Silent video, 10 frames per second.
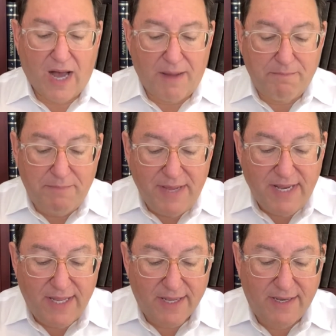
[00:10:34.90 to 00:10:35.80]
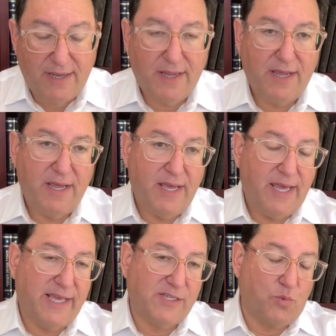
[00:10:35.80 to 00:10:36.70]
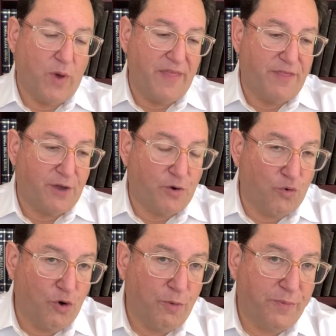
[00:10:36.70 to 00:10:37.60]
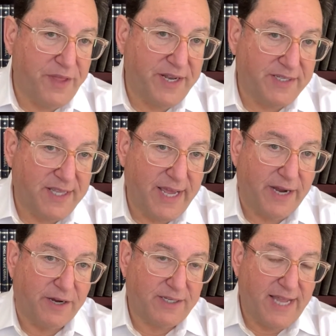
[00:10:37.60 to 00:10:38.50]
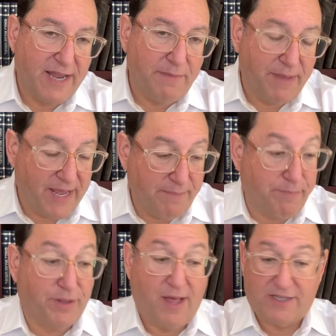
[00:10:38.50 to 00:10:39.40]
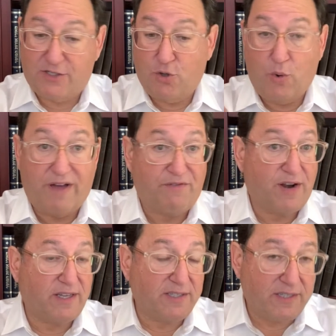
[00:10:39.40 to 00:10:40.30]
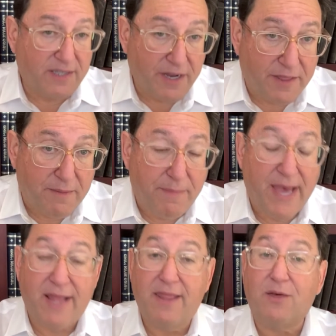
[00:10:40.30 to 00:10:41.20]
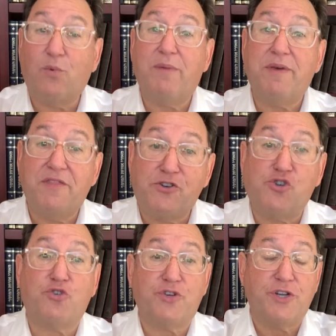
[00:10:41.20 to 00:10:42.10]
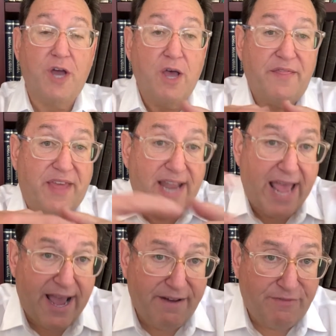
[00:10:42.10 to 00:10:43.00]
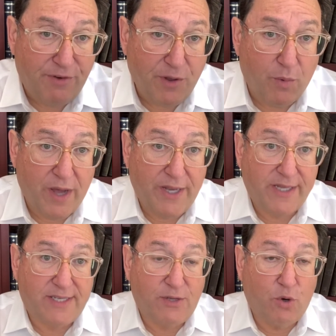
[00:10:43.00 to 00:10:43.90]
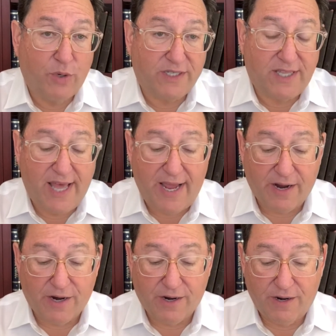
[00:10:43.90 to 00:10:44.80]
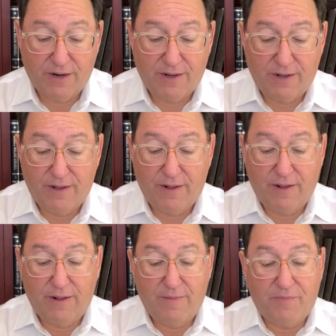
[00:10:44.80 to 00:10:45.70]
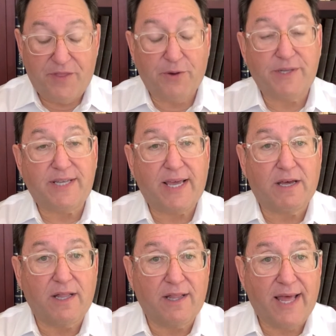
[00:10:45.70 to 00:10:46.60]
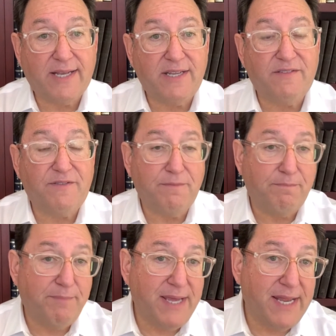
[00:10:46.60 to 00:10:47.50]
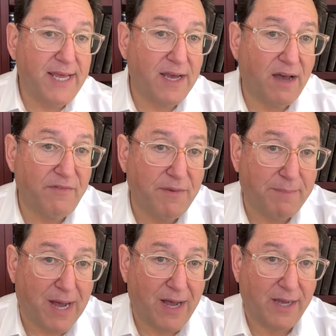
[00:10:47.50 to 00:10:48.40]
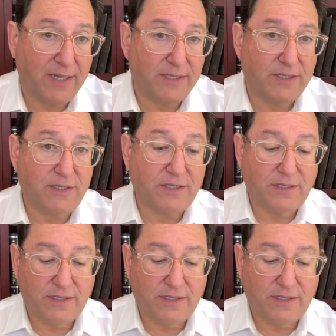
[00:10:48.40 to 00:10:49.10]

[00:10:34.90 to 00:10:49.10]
A minyan is when the group that is there, 10 men plus whoever else is there, the men, the women, the children, that everyone is who is there, there is a collective meeting of the minds.